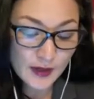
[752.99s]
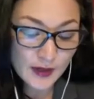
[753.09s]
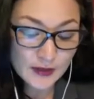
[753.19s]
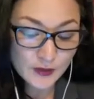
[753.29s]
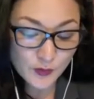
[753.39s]

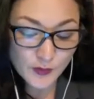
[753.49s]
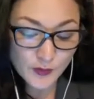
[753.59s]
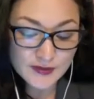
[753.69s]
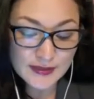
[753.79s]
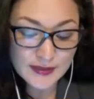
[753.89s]

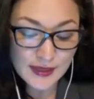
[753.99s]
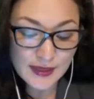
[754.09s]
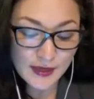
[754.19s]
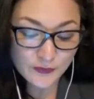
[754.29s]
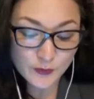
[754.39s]
Indoors in
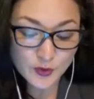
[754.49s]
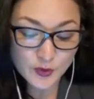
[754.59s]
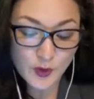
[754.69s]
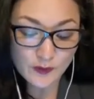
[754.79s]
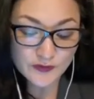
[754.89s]
K through
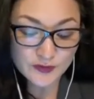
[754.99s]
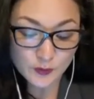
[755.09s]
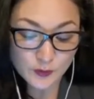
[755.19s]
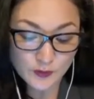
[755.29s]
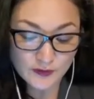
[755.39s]
12
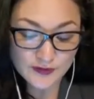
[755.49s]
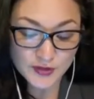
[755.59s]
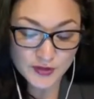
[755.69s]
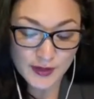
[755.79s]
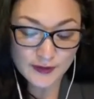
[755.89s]
schools,
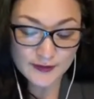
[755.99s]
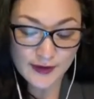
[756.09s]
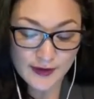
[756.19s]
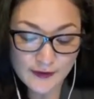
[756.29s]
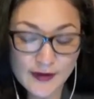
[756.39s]

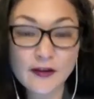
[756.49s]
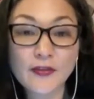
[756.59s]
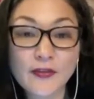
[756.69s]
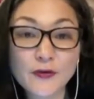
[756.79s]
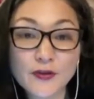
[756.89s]
childcare, and
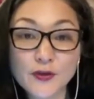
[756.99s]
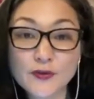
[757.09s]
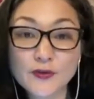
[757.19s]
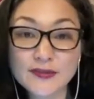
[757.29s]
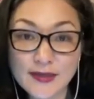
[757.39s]
other
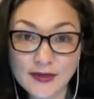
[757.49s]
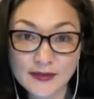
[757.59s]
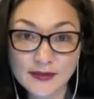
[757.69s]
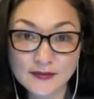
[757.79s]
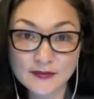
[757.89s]
youth
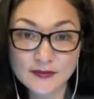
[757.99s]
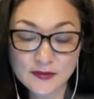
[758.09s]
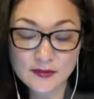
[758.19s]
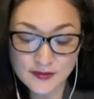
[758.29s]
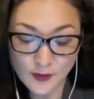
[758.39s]
settings.
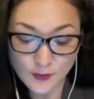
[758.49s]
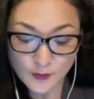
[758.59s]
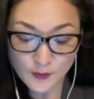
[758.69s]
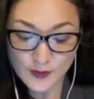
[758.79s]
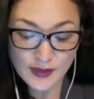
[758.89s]

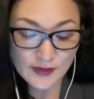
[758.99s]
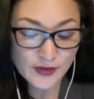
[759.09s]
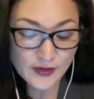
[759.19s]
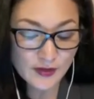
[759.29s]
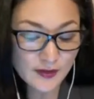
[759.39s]
So
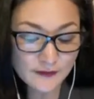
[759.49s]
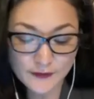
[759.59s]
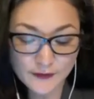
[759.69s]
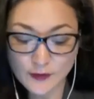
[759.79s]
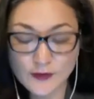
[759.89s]
even
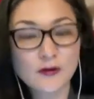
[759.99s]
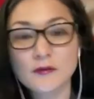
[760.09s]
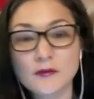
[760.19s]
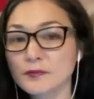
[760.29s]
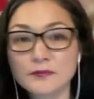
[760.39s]
if
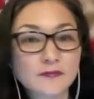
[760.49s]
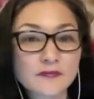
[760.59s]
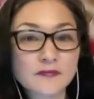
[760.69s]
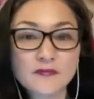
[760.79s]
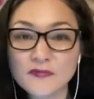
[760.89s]
you're
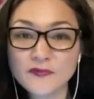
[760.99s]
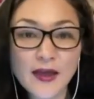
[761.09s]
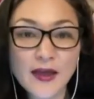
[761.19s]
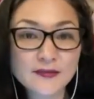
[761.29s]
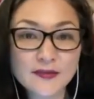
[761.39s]

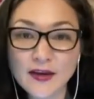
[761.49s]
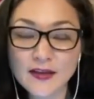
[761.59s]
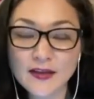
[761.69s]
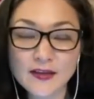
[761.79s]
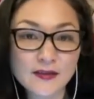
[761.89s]

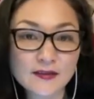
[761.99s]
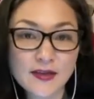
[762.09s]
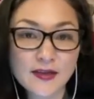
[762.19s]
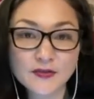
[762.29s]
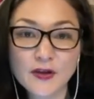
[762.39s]
vaccinated,
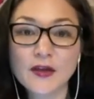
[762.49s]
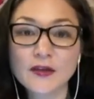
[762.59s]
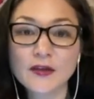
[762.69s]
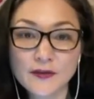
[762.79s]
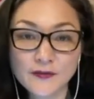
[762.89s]

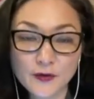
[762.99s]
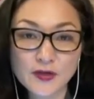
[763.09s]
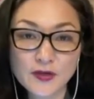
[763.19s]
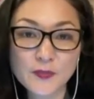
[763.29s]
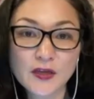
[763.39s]
etc., if you're
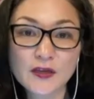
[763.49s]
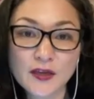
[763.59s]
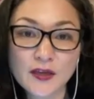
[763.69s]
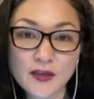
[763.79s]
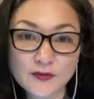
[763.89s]
going to be
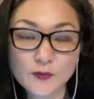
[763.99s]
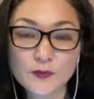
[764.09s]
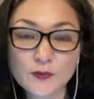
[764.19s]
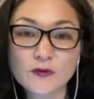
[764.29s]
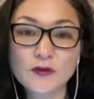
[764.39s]
in a
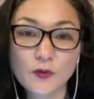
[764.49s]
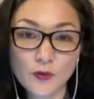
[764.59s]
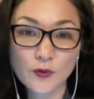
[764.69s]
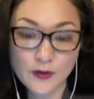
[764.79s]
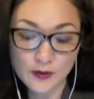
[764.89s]
school
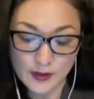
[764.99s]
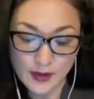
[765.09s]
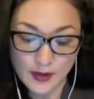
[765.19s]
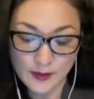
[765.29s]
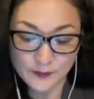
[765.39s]
or
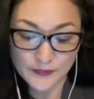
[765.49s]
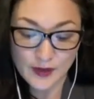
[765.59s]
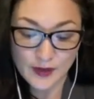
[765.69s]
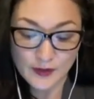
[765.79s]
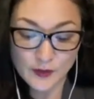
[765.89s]

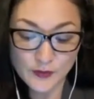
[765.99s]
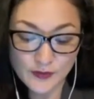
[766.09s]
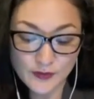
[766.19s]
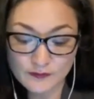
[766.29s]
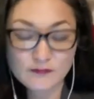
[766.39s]

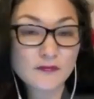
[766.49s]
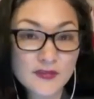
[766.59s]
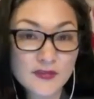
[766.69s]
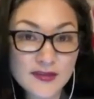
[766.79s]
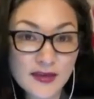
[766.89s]
youth
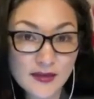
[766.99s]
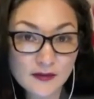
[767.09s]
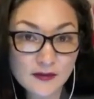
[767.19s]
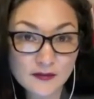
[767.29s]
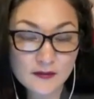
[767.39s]

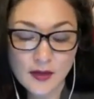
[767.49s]
setting,